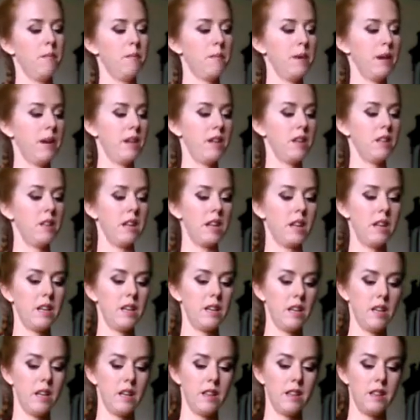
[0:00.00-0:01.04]
But it,
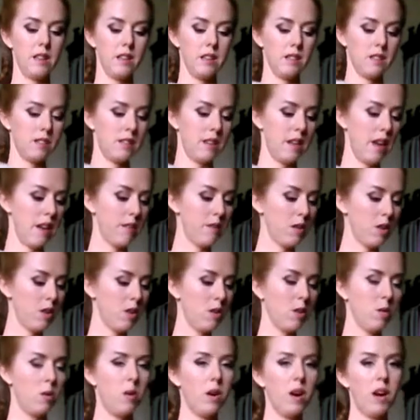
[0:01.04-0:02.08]
it in this
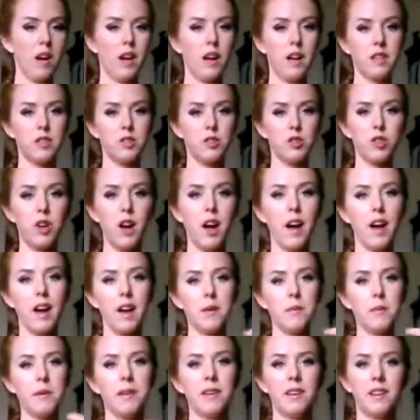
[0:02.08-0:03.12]
Navajo uh,
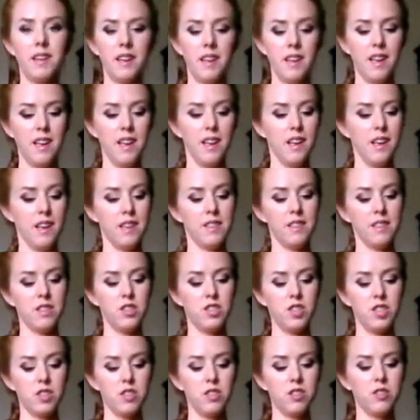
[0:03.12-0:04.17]
tribe, the
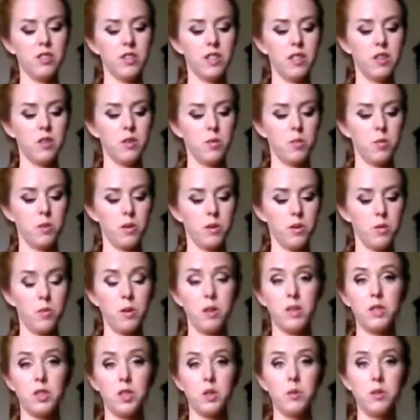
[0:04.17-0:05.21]
children were the
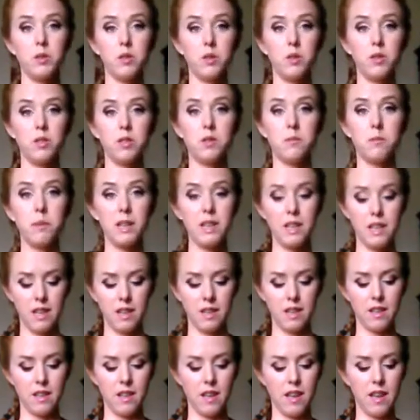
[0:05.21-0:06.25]
ones who would do the
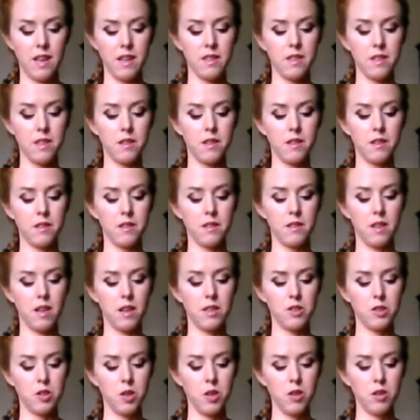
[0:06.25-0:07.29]
spinning, and the
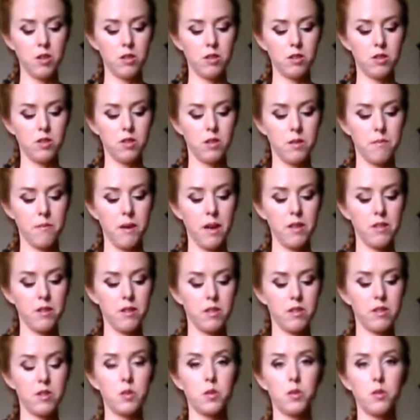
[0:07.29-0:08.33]
adults, the
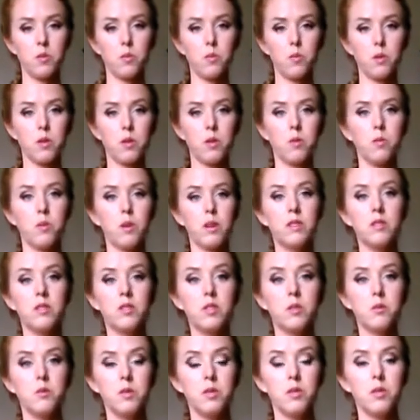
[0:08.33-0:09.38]
mothers, were the ones
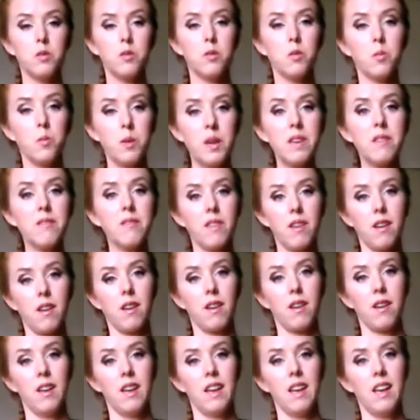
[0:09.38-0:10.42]
who would do the weaving.